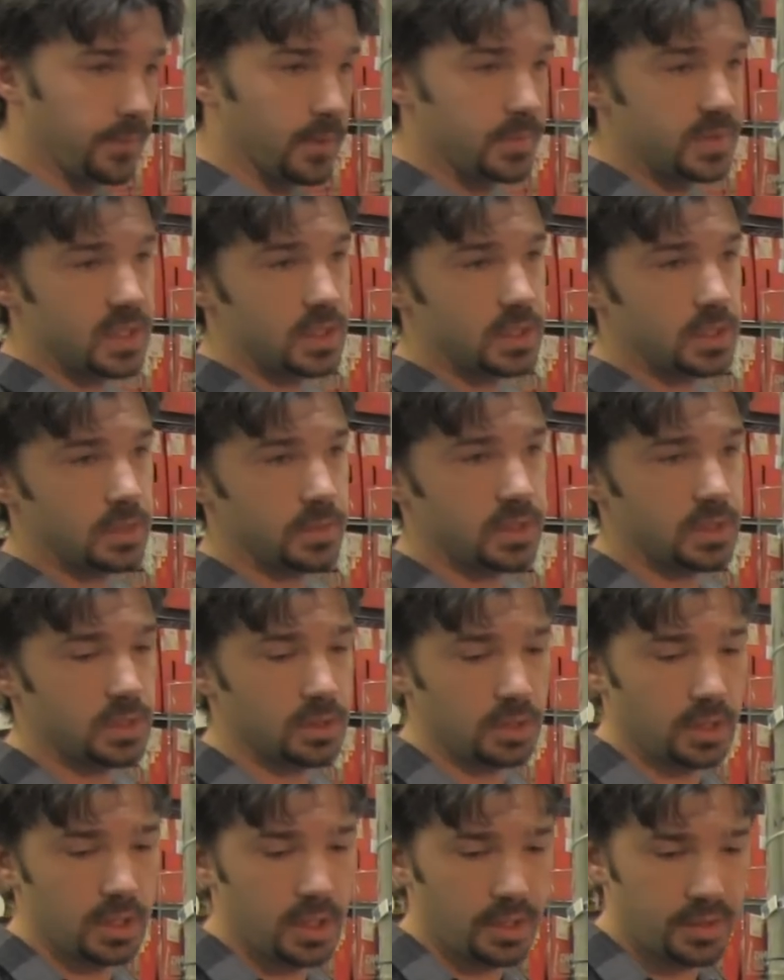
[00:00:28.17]
system is
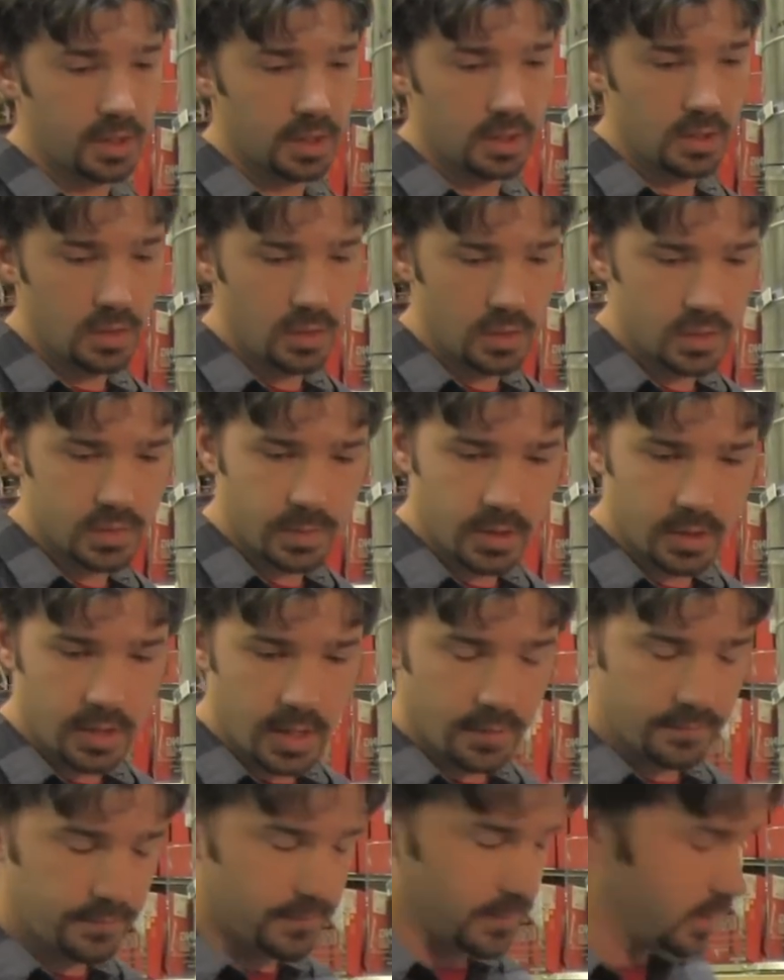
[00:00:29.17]
certainly nothing new. It's been
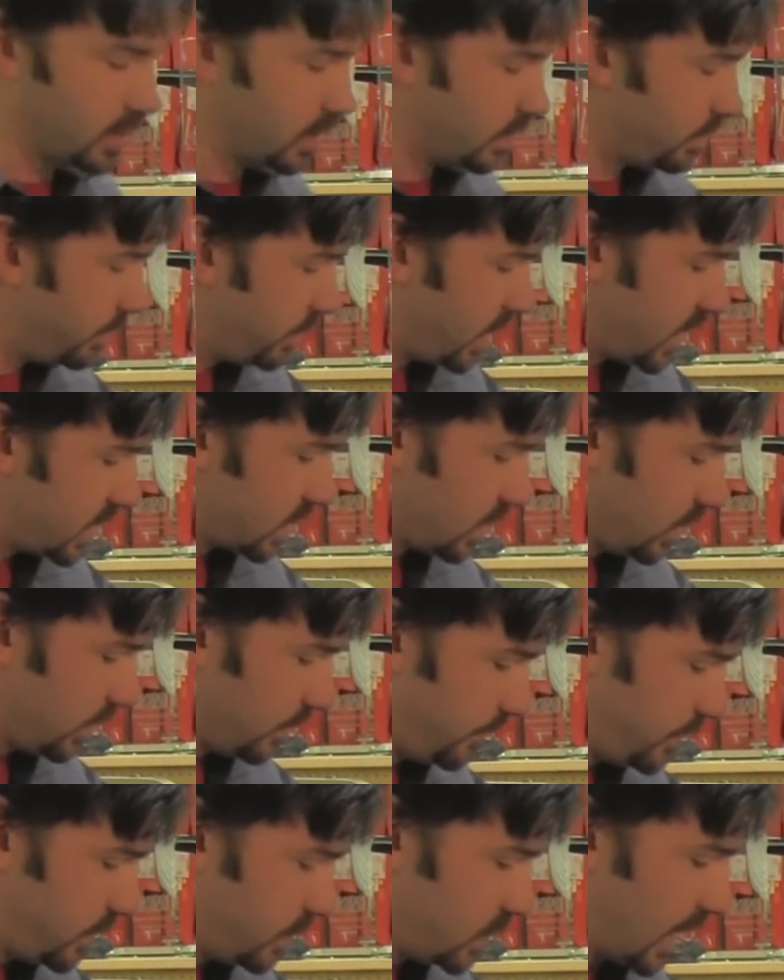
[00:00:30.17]
around for basically a
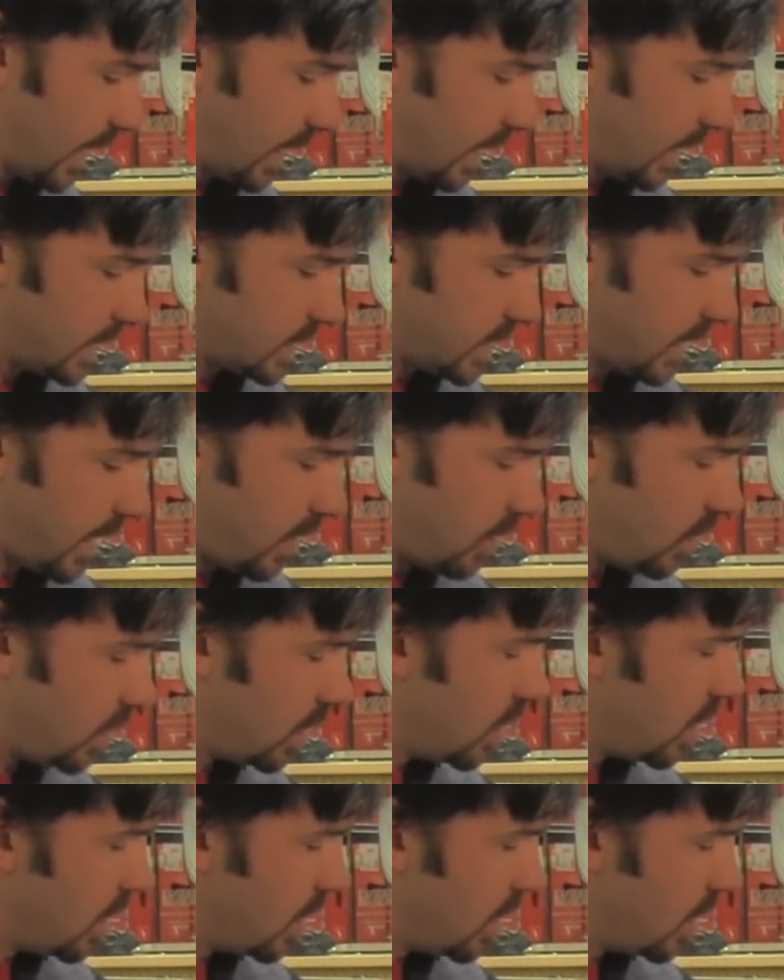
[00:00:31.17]
few decades now,